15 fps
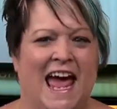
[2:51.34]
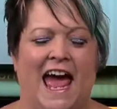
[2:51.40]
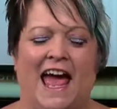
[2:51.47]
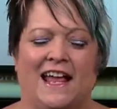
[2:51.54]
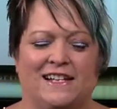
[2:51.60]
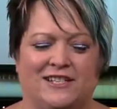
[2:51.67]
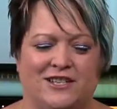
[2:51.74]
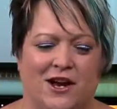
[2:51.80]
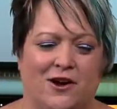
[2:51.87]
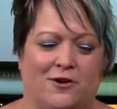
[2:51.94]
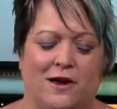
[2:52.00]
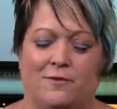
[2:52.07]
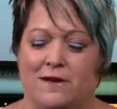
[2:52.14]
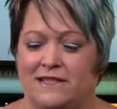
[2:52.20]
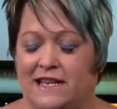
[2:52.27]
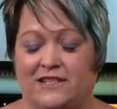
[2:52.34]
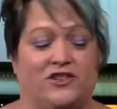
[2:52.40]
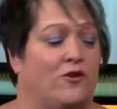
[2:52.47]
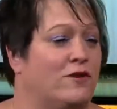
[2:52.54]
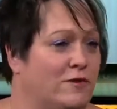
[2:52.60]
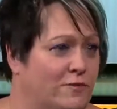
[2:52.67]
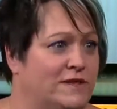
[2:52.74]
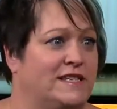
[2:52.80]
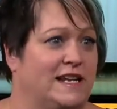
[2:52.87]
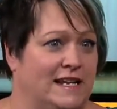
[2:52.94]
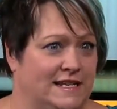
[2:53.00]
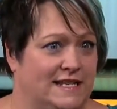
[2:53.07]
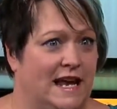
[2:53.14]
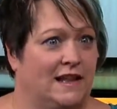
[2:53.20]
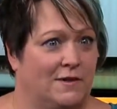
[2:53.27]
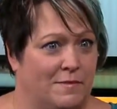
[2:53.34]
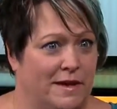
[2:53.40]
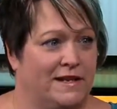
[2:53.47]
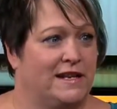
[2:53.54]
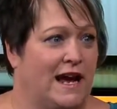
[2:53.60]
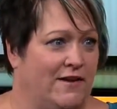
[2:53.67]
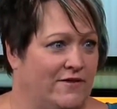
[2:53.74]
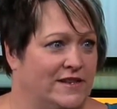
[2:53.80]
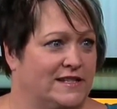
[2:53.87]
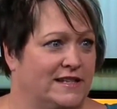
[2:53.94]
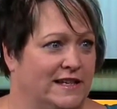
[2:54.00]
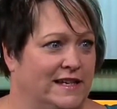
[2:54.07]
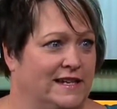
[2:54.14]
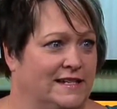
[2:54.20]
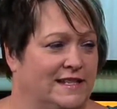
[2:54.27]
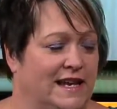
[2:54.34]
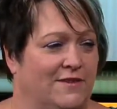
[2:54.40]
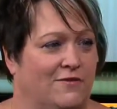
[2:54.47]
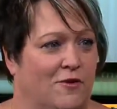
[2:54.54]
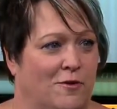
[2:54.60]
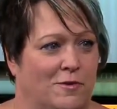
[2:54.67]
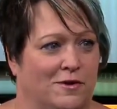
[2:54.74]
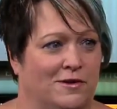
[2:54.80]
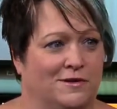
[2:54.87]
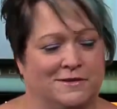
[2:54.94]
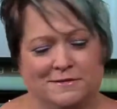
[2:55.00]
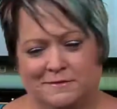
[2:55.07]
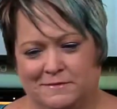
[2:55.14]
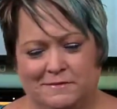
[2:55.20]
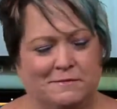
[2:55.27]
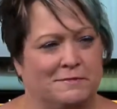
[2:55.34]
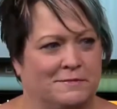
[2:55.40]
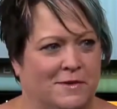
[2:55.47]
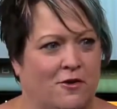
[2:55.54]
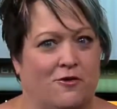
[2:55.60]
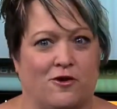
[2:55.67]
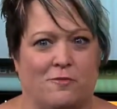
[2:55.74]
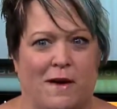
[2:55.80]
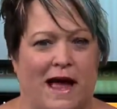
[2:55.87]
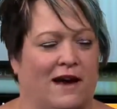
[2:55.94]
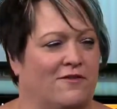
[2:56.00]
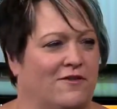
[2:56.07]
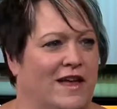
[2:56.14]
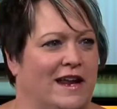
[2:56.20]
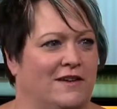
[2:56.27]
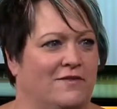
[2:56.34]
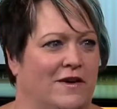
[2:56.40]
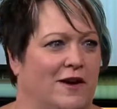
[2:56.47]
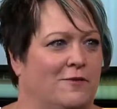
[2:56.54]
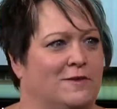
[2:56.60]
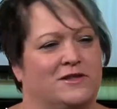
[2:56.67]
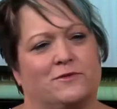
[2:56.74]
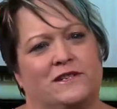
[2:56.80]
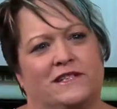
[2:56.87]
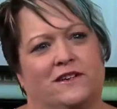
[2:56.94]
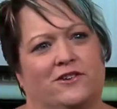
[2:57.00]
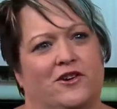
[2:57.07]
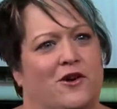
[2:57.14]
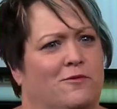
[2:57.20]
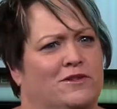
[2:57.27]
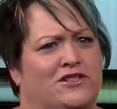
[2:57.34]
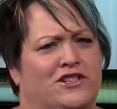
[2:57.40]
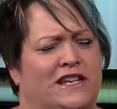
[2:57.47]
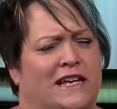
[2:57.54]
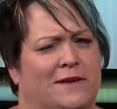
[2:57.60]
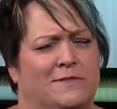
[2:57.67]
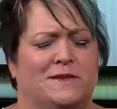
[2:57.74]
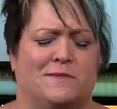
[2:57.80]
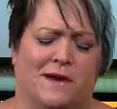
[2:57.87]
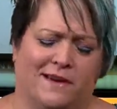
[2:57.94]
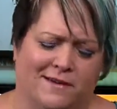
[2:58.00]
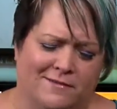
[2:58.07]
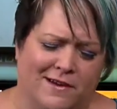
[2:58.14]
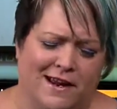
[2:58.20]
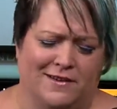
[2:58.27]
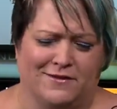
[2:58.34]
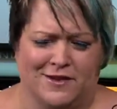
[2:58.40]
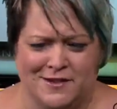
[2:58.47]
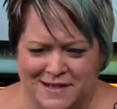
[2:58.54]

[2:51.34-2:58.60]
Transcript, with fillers: And so it was Jordan was in his element. Obviously, he's a former quarterback for the NFL, which we still don't know which teams, but whatever.